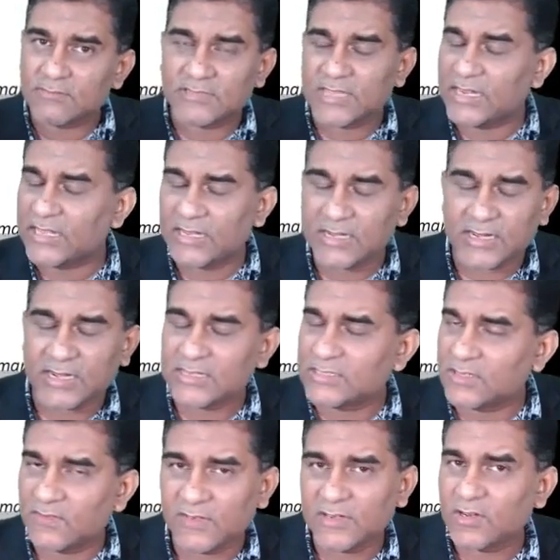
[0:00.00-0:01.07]
General
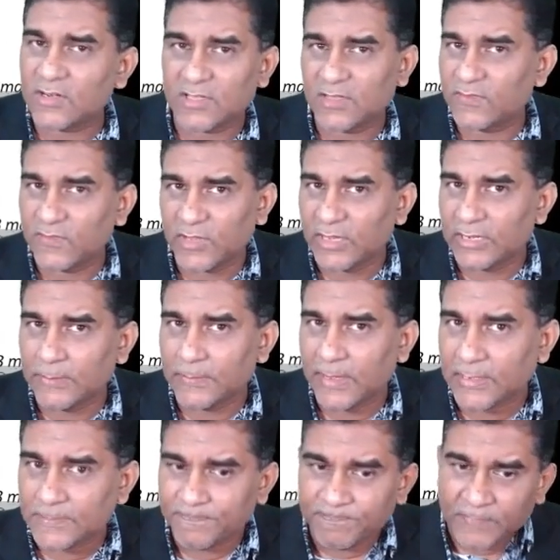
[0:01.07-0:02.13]
answer will not give you any mark.